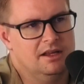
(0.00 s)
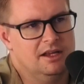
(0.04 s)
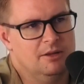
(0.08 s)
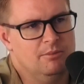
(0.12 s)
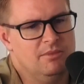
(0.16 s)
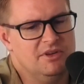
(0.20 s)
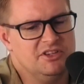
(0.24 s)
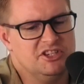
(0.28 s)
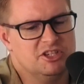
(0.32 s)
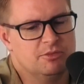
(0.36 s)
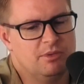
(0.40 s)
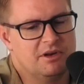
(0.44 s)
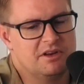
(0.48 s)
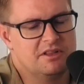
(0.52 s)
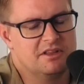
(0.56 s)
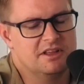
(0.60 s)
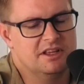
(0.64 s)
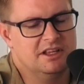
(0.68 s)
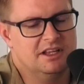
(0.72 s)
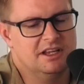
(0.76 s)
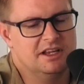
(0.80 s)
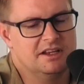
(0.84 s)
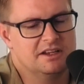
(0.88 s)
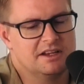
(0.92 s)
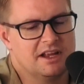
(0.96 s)
You must have been
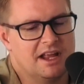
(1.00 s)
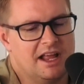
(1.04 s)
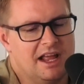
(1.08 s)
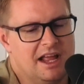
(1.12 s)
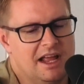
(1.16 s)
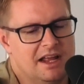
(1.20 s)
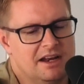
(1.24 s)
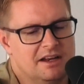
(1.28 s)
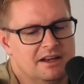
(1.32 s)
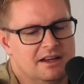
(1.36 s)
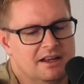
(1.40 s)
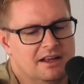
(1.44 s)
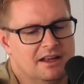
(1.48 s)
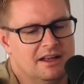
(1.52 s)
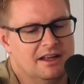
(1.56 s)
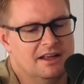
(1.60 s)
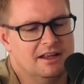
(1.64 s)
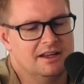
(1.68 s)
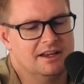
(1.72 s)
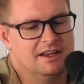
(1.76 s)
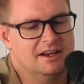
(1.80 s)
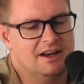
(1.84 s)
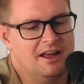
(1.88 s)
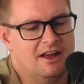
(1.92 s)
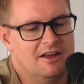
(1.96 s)
thinking in your head, uh, uh
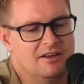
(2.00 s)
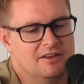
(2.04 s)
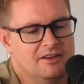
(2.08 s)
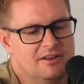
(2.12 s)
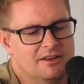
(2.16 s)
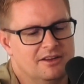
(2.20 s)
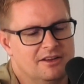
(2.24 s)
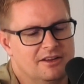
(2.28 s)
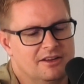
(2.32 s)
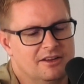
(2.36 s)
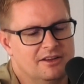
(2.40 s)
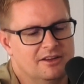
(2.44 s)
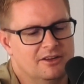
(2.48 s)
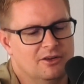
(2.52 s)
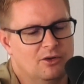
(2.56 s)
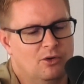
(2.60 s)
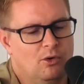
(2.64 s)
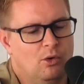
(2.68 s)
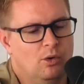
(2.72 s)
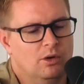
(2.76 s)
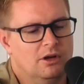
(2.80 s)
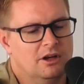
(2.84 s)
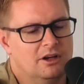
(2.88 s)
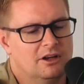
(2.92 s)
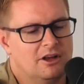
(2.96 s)
you know, you're
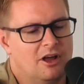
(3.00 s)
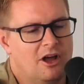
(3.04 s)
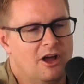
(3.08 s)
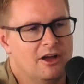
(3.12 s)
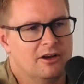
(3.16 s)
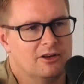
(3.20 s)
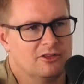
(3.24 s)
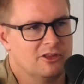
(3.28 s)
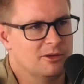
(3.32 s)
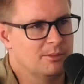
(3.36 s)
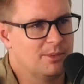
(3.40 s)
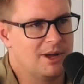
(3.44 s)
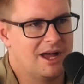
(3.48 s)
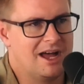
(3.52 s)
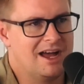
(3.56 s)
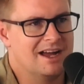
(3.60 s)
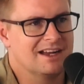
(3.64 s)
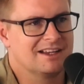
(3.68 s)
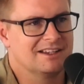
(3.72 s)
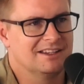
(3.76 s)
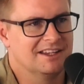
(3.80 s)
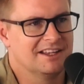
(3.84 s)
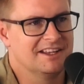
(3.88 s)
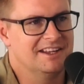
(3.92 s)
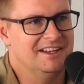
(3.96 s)
all alone on the
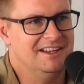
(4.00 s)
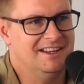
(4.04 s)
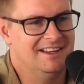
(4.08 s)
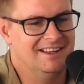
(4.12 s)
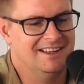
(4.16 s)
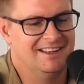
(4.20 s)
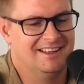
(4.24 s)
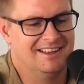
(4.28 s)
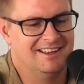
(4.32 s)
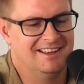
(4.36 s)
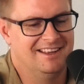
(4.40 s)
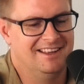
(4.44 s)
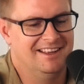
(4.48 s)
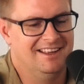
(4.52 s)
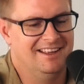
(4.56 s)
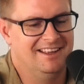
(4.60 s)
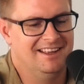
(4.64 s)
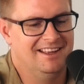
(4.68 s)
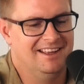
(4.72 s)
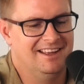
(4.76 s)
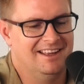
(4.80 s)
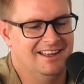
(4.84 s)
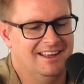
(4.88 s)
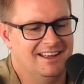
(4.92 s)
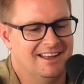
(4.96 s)
Barkly,
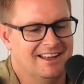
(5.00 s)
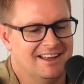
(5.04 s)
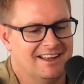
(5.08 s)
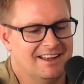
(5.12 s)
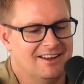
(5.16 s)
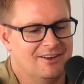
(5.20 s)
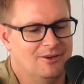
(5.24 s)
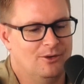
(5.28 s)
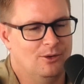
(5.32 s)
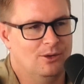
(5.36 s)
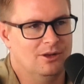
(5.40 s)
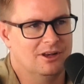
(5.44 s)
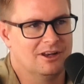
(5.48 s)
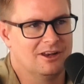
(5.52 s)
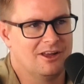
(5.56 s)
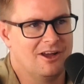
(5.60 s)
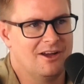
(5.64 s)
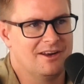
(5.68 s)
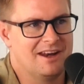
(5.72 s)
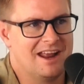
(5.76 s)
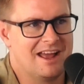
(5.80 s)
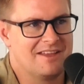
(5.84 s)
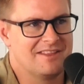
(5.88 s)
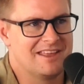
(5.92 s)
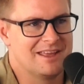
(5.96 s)
mm. all
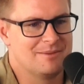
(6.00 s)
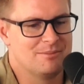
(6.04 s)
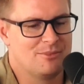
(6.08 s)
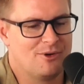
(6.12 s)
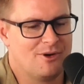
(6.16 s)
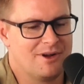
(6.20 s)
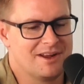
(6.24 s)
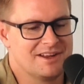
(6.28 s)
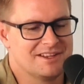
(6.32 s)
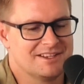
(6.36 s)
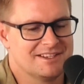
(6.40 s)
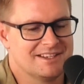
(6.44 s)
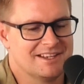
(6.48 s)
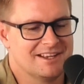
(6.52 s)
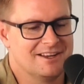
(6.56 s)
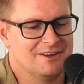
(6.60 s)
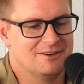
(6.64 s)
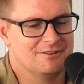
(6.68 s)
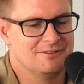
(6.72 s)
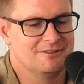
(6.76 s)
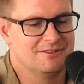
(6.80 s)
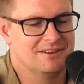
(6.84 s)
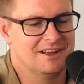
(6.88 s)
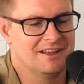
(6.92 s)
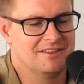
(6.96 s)
alone out there by
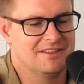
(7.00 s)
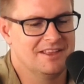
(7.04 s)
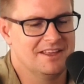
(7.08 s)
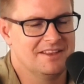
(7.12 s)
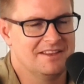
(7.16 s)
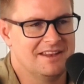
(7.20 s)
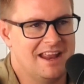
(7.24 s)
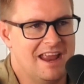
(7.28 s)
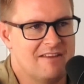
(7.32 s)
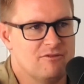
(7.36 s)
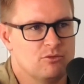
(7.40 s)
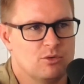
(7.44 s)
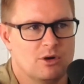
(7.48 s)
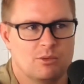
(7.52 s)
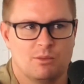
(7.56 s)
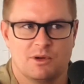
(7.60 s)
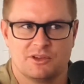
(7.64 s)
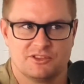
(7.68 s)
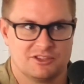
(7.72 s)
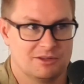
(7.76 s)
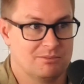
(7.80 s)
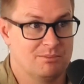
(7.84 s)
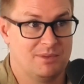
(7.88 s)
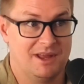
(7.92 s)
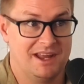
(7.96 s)
yourself, and then everyone
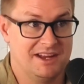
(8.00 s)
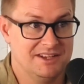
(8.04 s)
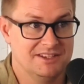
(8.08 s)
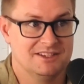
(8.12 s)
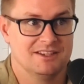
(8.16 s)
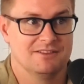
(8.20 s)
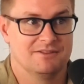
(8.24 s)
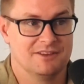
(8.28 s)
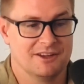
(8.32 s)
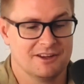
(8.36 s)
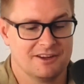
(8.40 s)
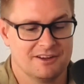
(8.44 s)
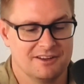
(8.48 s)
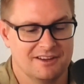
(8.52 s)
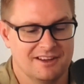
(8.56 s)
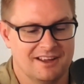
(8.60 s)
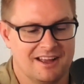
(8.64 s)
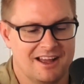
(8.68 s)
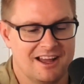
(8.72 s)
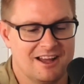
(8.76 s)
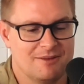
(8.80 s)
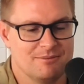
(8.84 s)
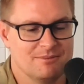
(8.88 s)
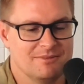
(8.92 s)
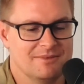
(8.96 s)
wants a piece of you.
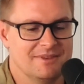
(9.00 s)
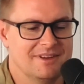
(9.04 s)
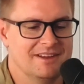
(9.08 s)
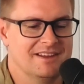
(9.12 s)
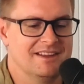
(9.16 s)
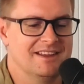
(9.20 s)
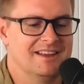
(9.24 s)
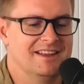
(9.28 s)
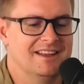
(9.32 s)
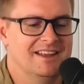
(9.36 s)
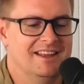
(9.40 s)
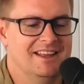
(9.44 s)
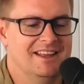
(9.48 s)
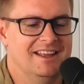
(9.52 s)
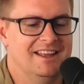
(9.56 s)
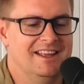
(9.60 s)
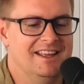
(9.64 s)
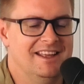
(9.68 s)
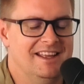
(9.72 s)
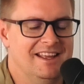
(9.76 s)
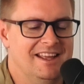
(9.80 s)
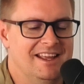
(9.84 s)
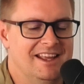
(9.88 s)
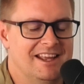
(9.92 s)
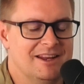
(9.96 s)
Um, mm.
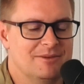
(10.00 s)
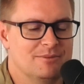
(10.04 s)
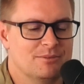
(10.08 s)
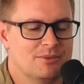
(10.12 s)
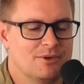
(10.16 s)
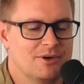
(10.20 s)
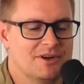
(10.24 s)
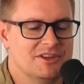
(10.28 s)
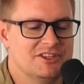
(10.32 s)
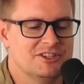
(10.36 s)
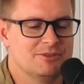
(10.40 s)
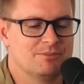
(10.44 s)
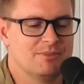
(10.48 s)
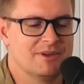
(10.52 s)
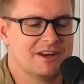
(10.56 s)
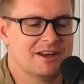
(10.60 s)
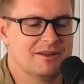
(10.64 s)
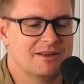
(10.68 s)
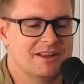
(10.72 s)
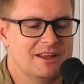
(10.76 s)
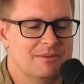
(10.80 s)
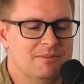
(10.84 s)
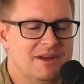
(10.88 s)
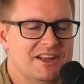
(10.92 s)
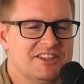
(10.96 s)
Mm. In Brisbane,
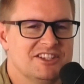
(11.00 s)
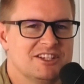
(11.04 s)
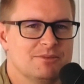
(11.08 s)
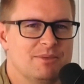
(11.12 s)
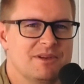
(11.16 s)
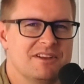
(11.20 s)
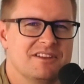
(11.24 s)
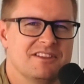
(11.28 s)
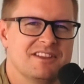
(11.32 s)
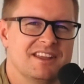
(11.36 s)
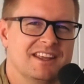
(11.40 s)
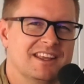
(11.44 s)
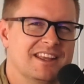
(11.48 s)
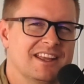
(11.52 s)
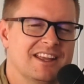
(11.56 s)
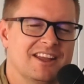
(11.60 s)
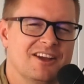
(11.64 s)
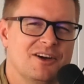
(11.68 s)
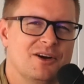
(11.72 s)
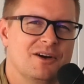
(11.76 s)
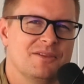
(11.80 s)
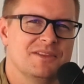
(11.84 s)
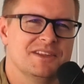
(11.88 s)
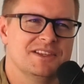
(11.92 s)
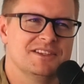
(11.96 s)
you must have been thinking,
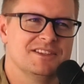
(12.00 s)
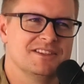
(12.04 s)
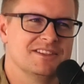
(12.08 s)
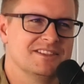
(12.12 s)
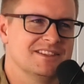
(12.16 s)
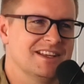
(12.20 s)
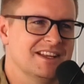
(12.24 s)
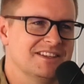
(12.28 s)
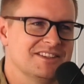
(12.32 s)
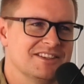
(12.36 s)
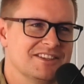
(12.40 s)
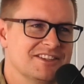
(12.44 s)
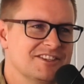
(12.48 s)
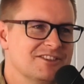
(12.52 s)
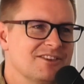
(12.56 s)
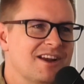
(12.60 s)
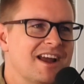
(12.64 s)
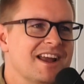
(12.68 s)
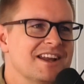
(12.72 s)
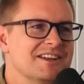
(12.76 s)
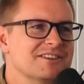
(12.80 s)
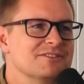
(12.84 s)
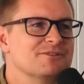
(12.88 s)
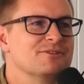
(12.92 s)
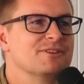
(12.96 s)
God, this is such a
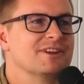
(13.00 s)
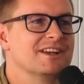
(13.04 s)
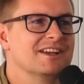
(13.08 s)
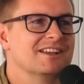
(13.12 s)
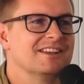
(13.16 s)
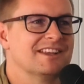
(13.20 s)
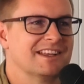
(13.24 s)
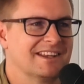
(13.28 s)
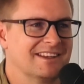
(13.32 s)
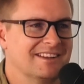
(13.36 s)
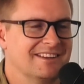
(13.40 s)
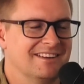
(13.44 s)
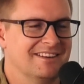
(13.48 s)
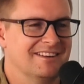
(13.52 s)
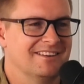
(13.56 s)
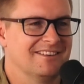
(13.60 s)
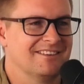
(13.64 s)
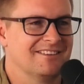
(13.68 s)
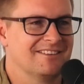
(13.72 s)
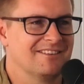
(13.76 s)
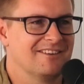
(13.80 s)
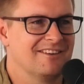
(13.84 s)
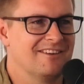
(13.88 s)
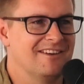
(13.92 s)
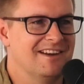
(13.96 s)
strange feeling,
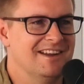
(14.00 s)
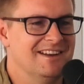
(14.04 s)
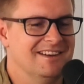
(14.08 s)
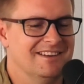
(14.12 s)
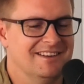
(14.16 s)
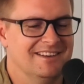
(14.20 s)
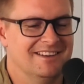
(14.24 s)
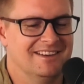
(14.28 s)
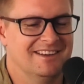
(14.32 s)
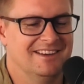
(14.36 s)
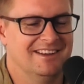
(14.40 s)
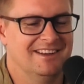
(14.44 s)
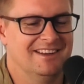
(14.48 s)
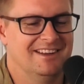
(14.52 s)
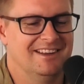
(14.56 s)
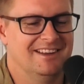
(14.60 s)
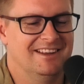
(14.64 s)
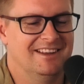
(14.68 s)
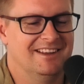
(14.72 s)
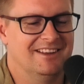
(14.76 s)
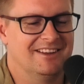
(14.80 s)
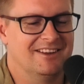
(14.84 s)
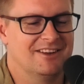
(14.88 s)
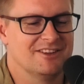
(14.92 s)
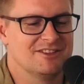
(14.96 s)
hmm. right?
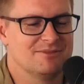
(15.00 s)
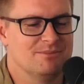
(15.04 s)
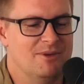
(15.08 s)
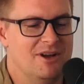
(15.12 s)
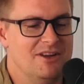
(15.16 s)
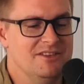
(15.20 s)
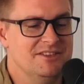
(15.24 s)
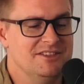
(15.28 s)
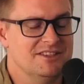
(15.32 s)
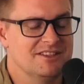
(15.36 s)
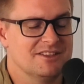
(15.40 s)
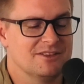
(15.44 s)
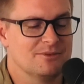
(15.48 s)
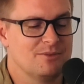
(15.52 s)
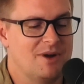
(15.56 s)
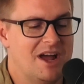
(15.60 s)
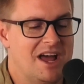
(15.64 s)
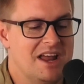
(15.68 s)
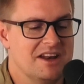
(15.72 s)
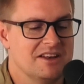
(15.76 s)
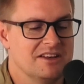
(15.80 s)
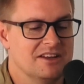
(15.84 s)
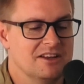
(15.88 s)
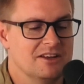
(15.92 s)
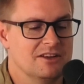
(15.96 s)
Yeah. Because most of the
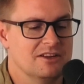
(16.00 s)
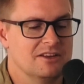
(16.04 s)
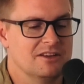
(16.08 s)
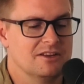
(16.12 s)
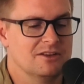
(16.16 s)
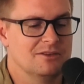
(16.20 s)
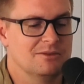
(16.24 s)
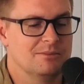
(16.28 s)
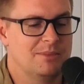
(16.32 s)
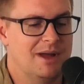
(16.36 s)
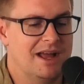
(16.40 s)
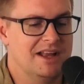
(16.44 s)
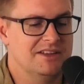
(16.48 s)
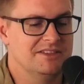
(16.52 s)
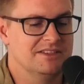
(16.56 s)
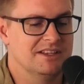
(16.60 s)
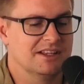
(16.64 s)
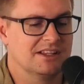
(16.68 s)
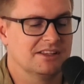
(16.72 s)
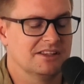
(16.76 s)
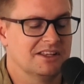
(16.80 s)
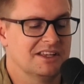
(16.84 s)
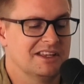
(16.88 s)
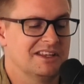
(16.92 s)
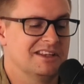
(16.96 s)
run, you, you're
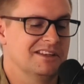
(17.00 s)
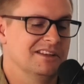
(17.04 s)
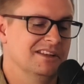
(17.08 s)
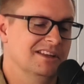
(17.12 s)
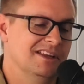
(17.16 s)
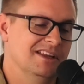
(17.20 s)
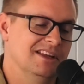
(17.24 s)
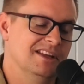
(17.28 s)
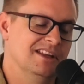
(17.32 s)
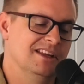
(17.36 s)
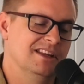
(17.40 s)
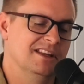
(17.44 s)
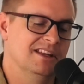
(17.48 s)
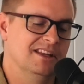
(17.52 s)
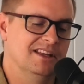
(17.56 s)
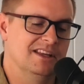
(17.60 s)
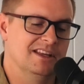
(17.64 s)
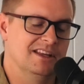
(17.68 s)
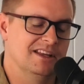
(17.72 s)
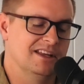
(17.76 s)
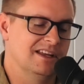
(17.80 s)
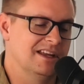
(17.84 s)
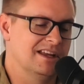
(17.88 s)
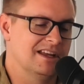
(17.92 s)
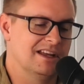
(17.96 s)
basically
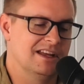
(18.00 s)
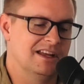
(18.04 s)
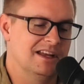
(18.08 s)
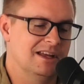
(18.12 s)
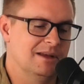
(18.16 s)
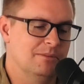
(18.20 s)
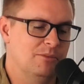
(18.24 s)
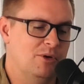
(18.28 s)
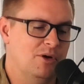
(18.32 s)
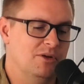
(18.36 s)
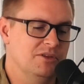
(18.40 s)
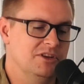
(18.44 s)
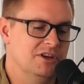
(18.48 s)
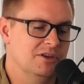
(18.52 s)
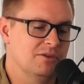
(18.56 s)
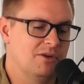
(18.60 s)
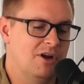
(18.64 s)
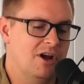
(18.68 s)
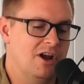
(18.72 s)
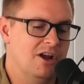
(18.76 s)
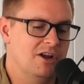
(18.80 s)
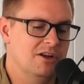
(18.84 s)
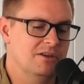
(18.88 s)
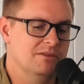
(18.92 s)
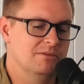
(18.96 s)
um, on your
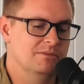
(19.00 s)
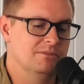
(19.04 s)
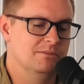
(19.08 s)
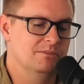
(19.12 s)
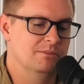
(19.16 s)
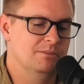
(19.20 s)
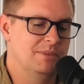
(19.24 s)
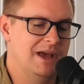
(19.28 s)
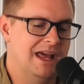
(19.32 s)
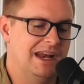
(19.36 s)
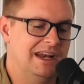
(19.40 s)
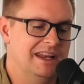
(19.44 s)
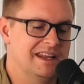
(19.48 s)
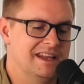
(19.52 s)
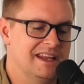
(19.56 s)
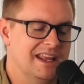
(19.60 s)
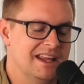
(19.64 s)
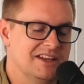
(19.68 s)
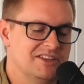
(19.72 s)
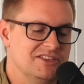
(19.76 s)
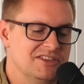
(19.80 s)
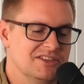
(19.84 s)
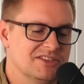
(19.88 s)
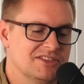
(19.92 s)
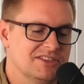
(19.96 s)
own, battling
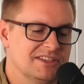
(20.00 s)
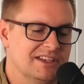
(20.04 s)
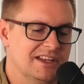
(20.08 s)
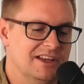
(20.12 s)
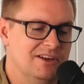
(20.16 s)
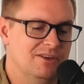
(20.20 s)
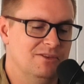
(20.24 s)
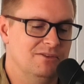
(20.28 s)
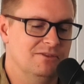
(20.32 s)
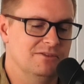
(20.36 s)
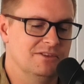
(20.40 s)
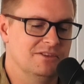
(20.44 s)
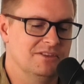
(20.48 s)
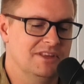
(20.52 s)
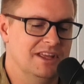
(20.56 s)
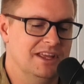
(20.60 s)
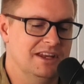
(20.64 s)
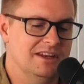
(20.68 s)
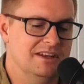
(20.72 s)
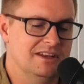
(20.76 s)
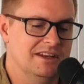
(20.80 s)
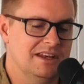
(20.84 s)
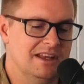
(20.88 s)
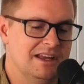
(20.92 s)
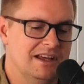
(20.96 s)
against yourself, and
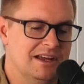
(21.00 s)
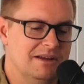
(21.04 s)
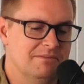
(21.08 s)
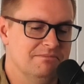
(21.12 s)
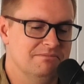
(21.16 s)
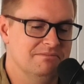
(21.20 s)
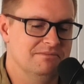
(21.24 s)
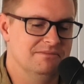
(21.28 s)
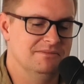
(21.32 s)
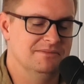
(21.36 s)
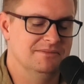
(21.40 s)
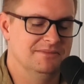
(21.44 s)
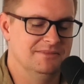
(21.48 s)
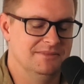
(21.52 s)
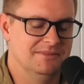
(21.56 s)
then um,